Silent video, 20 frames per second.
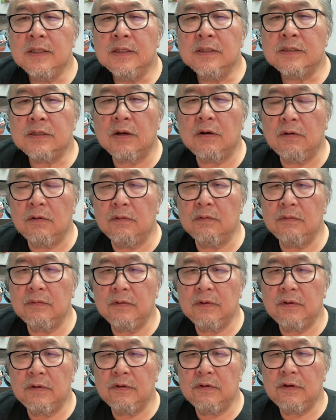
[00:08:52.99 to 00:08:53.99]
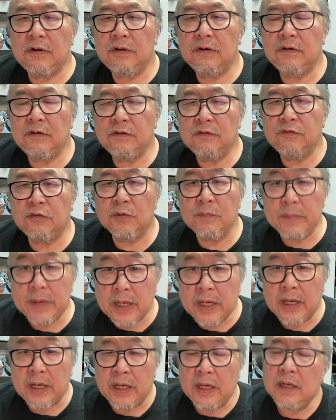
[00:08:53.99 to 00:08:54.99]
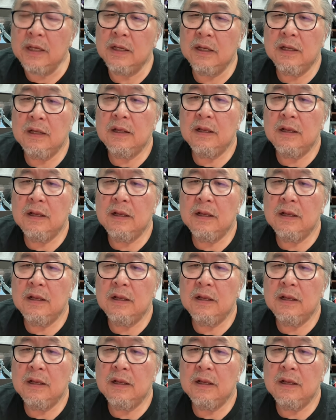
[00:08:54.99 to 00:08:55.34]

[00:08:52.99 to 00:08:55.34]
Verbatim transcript: so for me